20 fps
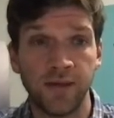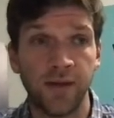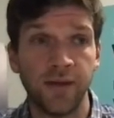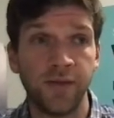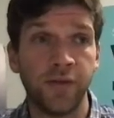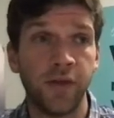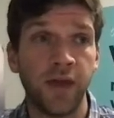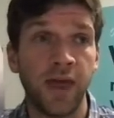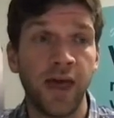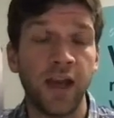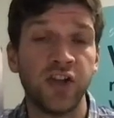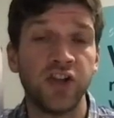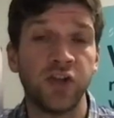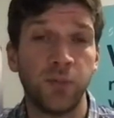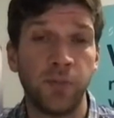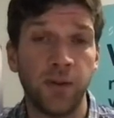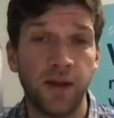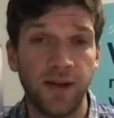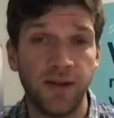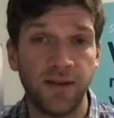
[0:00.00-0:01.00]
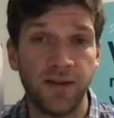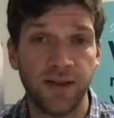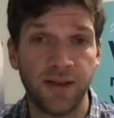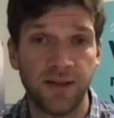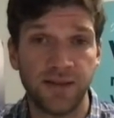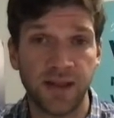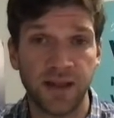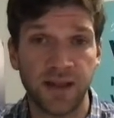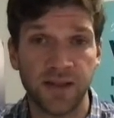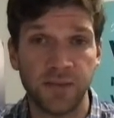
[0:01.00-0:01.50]
is the eligibility
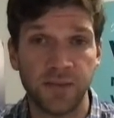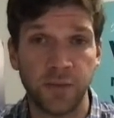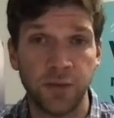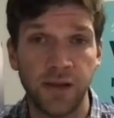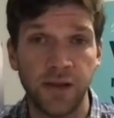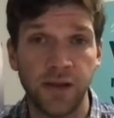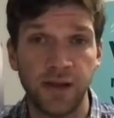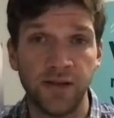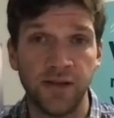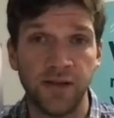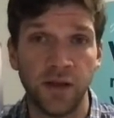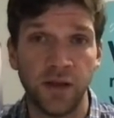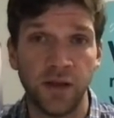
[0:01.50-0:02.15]
assessment is